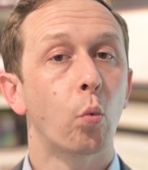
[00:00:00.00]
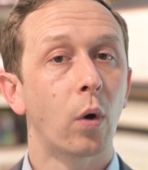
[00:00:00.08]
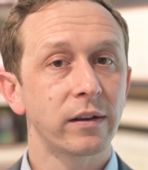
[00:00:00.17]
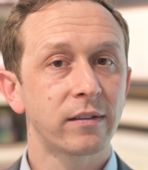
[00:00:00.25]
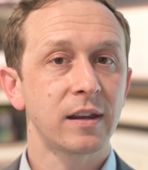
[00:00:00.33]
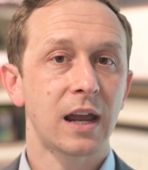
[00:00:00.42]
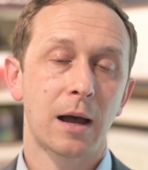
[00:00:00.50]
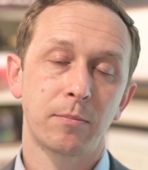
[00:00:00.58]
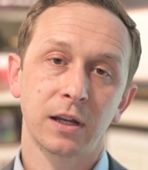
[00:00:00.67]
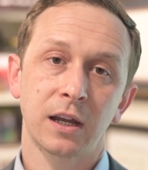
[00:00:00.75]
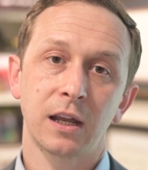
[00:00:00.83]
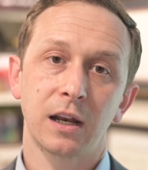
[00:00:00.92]
once the
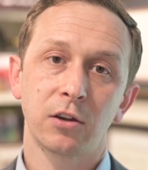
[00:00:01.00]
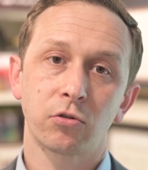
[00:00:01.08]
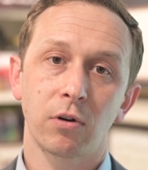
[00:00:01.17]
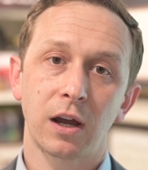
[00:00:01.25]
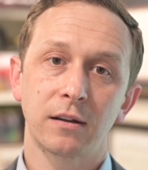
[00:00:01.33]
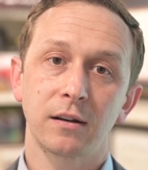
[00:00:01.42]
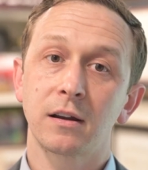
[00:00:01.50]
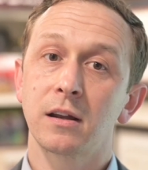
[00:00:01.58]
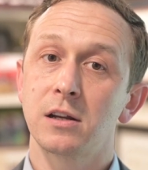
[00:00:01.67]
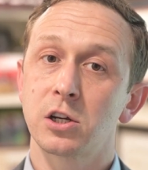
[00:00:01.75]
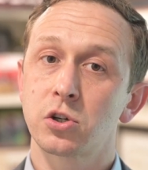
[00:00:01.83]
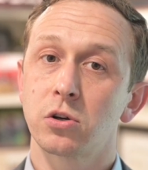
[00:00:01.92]
applicant is granted
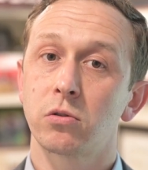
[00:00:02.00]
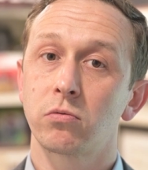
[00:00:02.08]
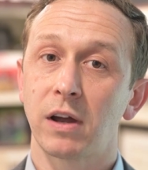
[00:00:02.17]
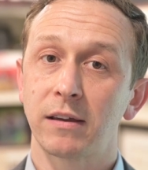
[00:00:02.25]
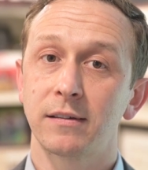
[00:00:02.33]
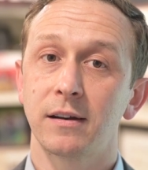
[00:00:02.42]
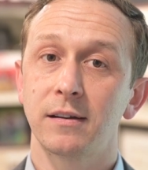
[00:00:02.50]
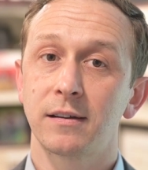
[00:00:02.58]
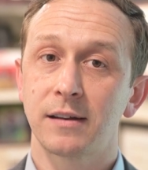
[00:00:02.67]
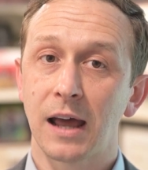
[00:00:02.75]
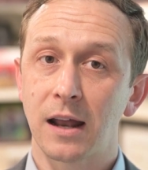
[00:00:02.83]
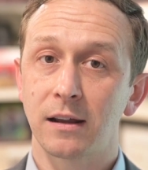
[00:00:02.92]
conditional resident
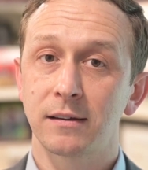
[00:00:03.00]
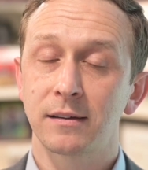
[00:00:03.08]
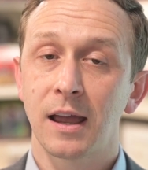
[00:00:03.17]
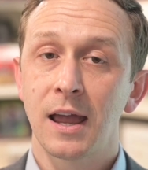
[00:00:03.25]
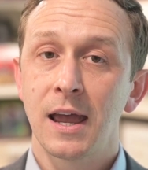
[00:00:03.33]
status,